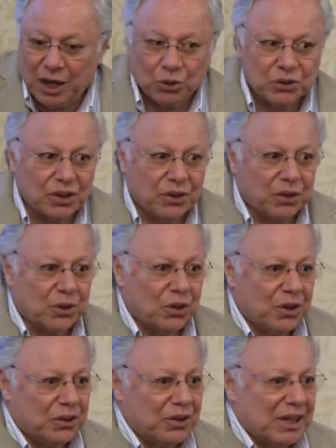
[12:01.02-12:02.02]
out in the
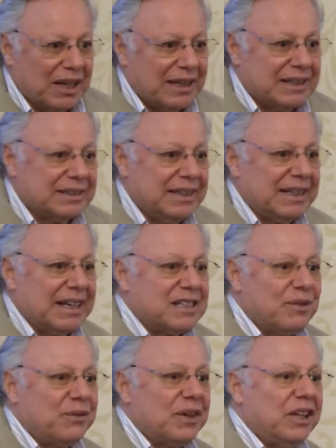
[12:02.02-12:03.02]
corridor like a snake, as
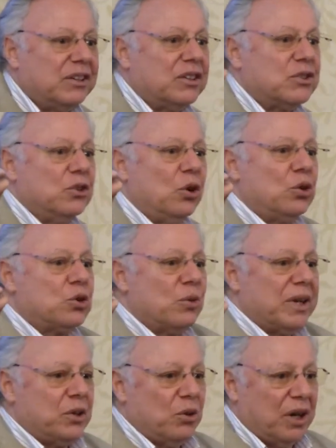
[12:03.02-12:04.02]
if it knows
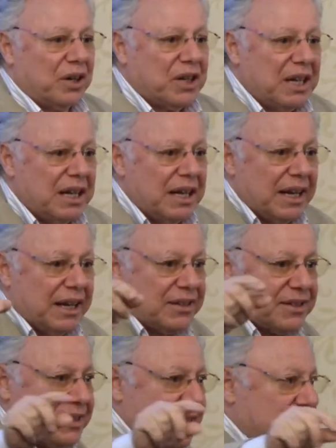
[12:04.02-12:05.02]
where you are. It
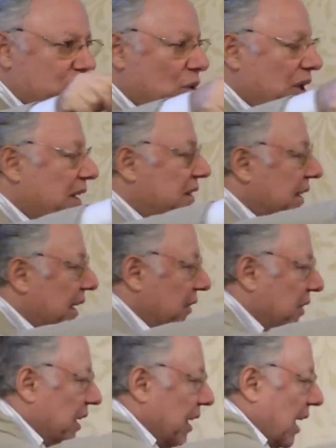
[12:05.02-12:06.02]
seeks you like
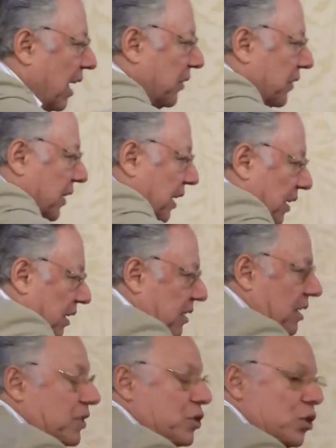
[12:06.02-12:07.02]
that until it
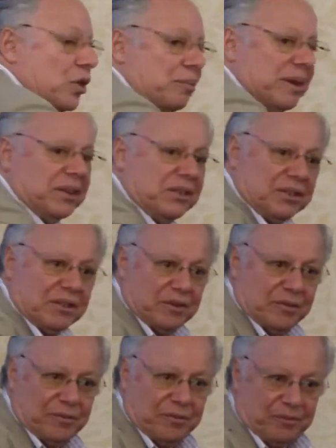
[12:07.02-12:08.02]
hits your bed,
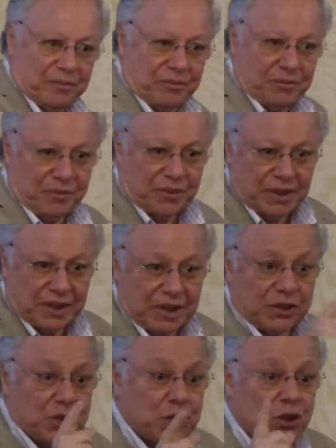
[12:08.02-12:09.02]
the
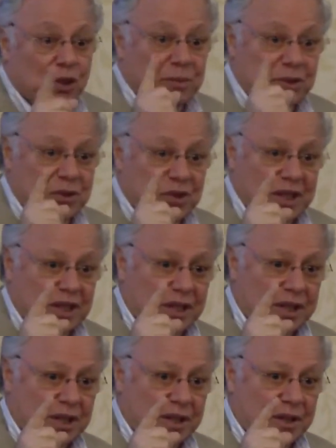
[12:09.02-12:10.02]
disturbance.
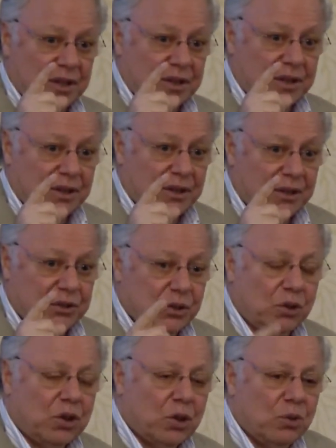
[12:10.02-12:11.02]

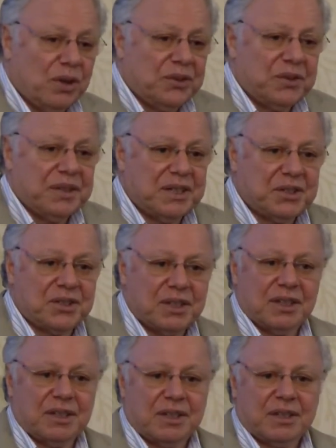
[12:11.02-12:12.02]
So what's this?
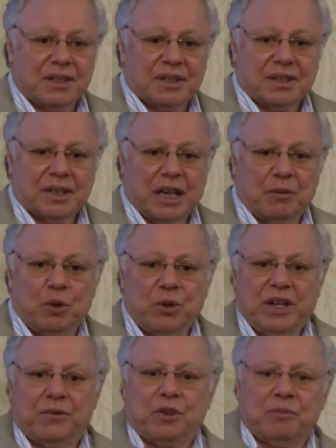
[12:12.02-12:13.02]
I'm
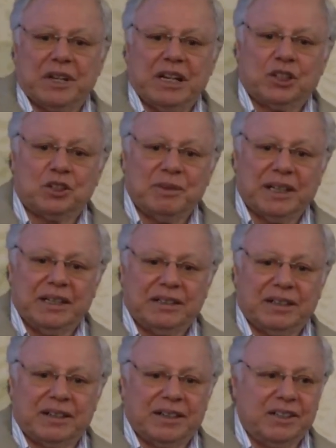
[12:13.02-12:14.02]
away from the
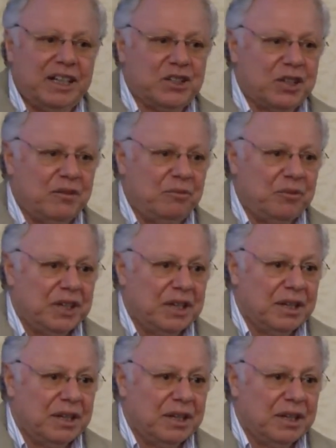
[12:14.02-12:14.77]
electromagnetic radiation,